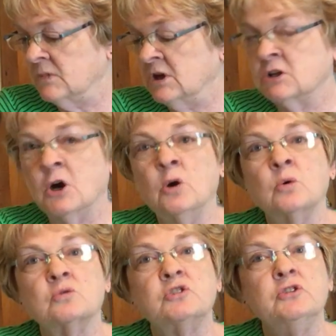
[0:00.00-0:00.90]
An
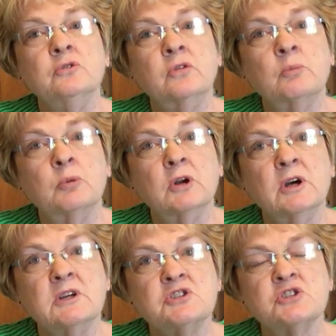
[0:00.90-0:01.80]
old
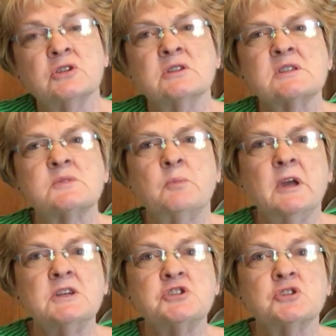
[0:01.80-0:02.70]
toothbrush,
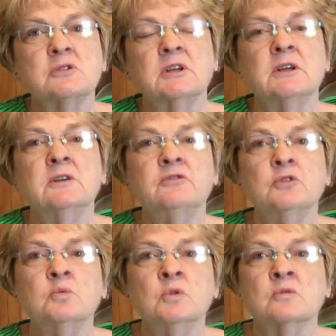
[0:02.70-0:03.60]
especially if
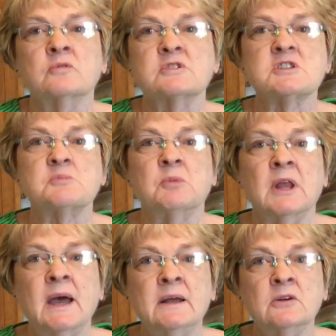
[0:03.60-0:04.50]
you want
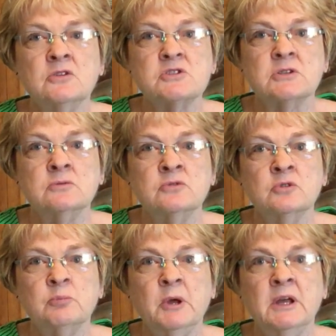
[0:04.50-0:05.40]
splatters on
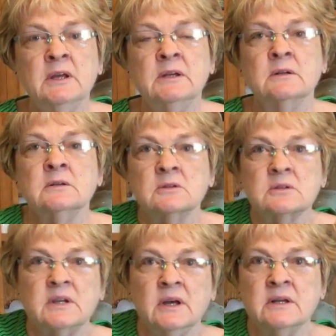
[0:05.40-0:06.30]
your paint, little
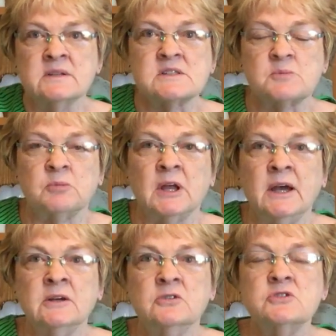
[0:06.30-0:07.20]
tiny
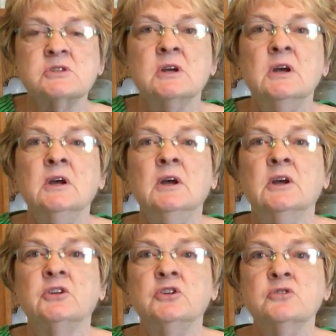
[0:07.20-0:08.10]
splatters.
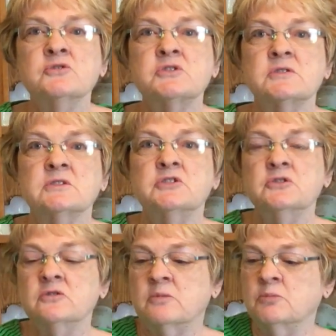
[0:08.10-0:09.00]
Use the
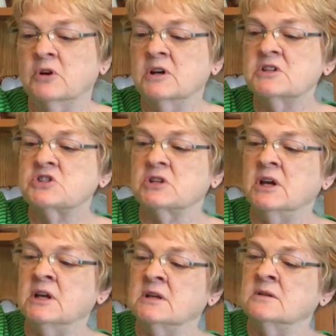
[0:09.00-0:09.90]
toothbrush
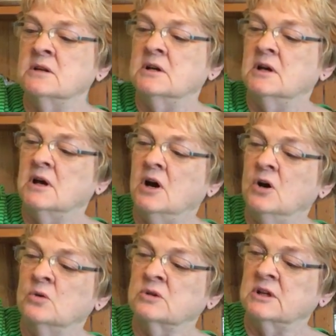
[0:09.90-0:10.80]
and
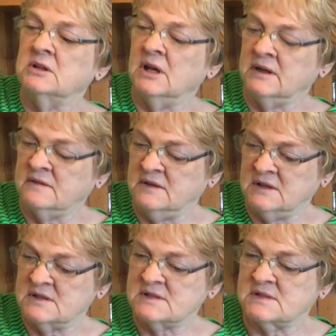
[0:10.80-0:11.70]
hold it like
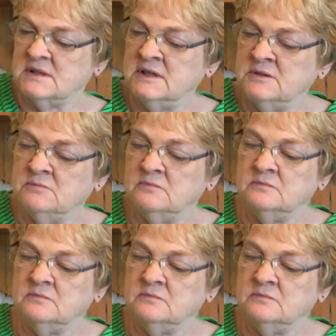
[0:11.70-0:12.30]
this and